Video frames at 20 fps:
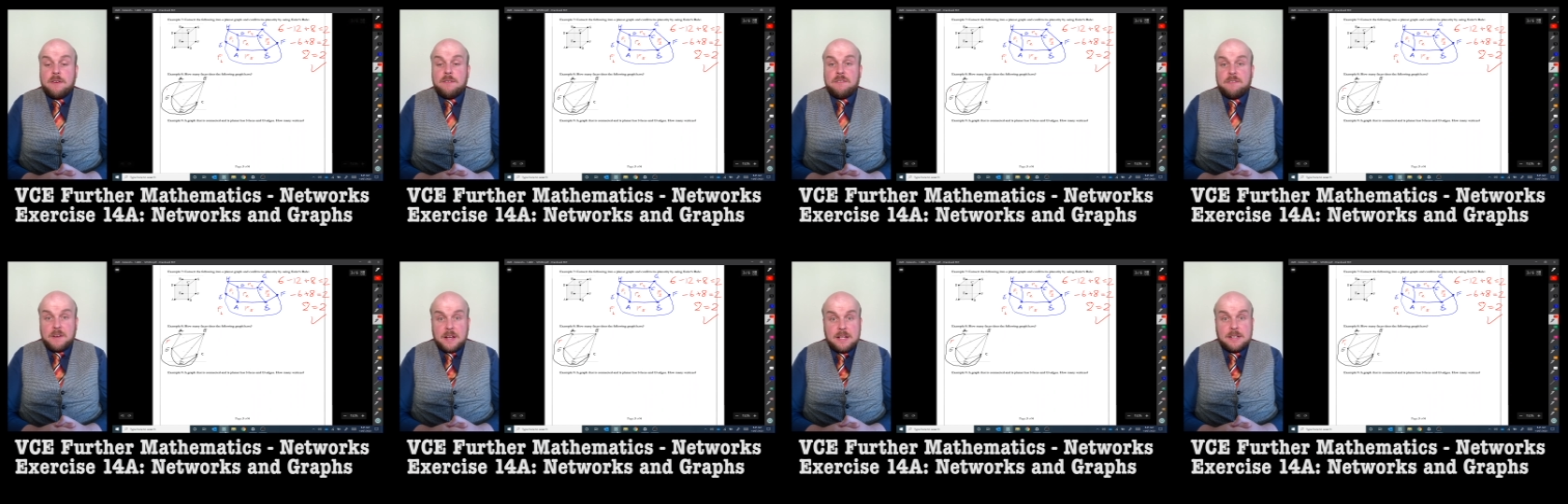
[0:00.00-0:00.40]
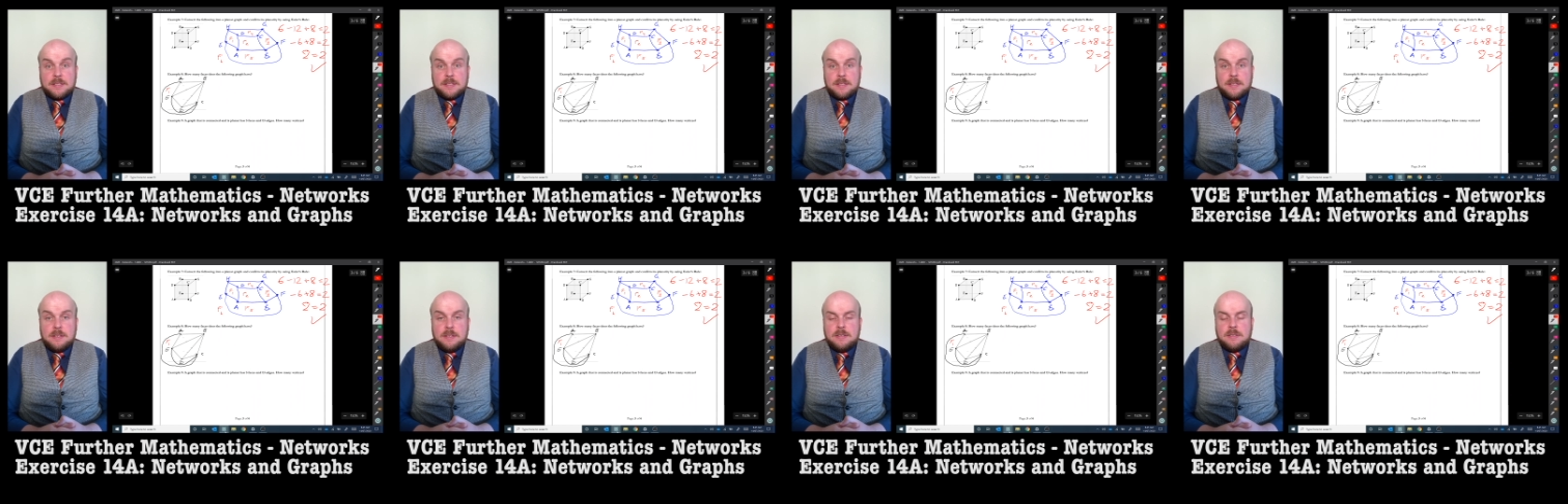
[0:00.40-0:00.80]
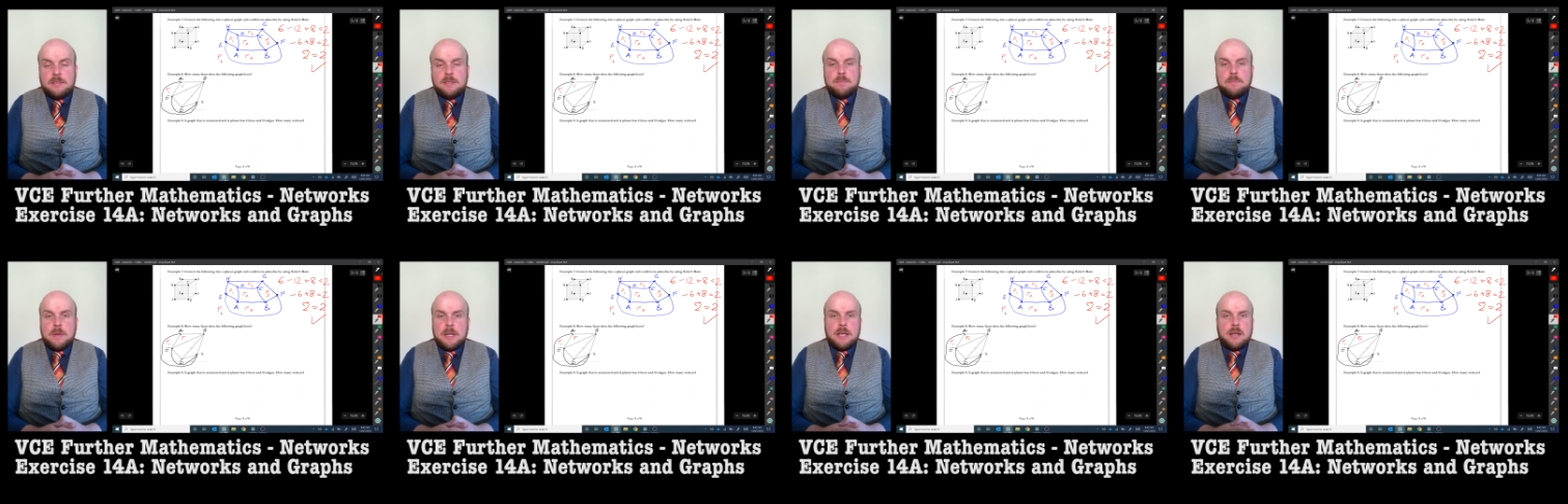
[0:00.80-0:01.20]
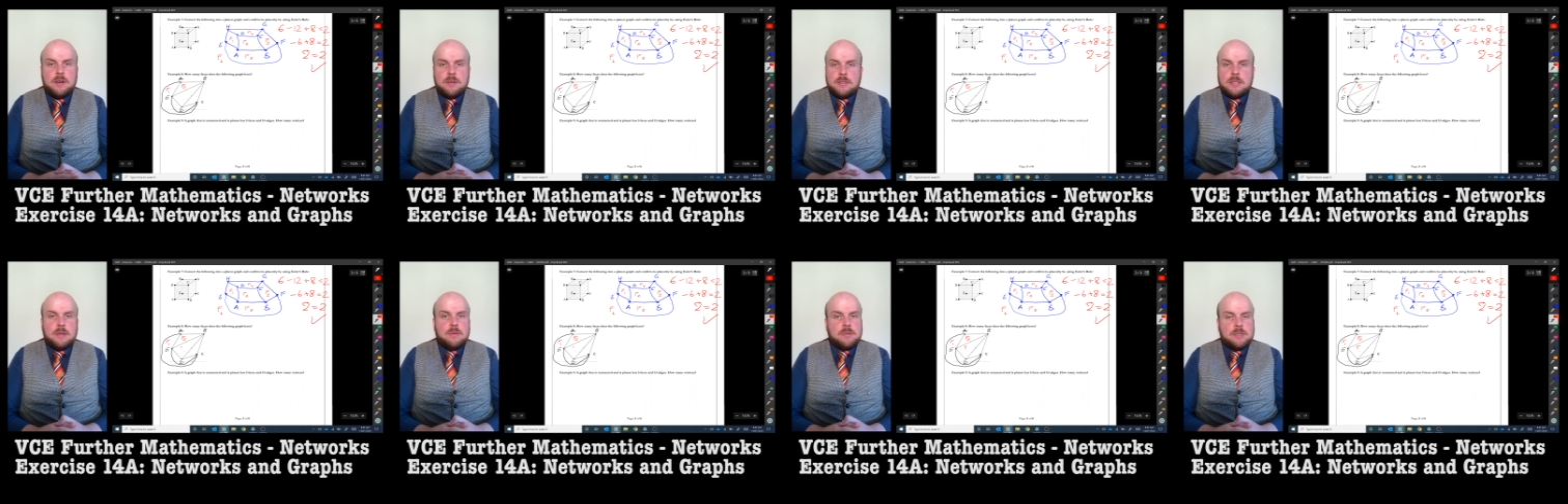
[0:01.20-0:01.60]
faces
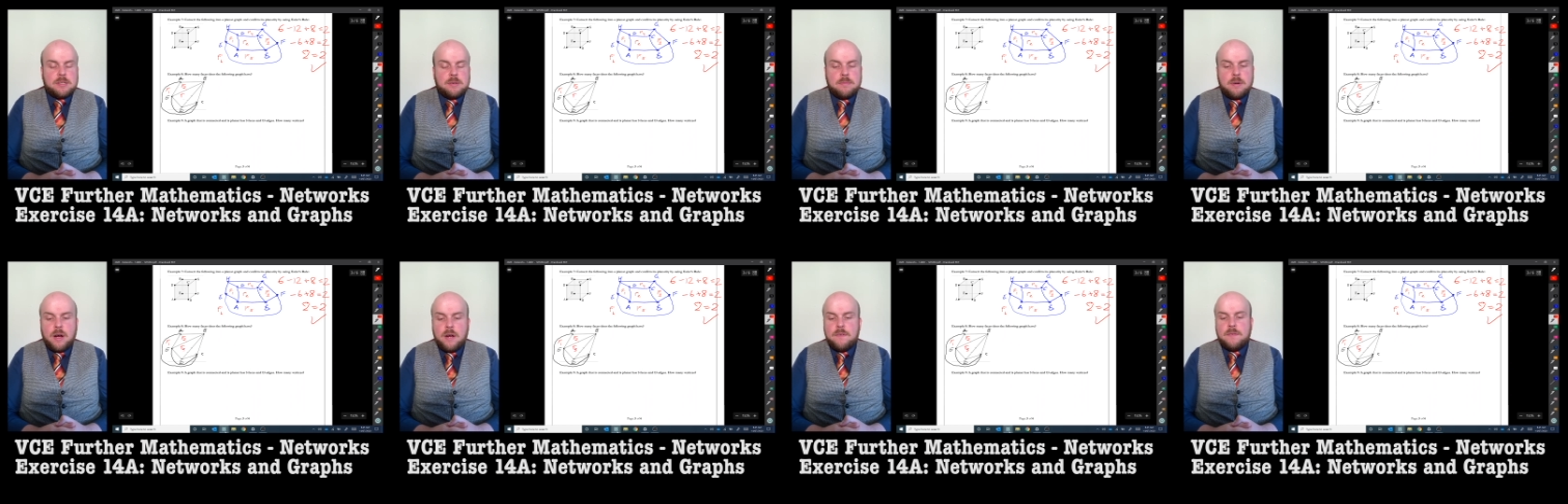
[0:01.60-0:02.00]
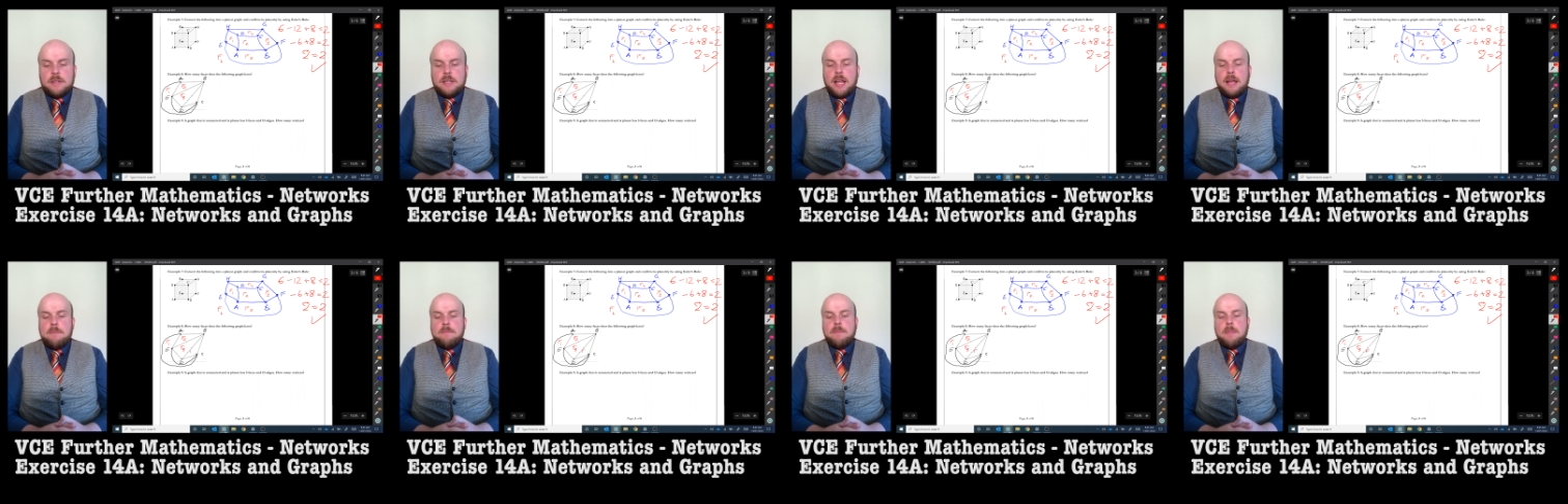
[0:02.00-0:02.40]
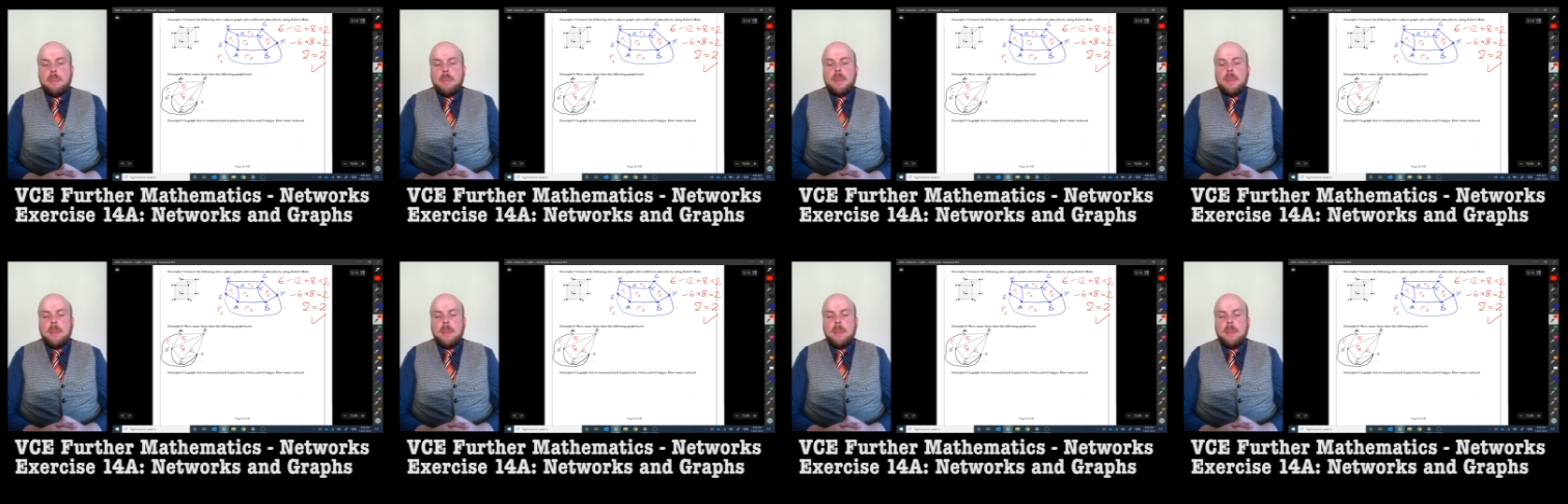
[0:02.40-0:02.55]
because there was some overlap,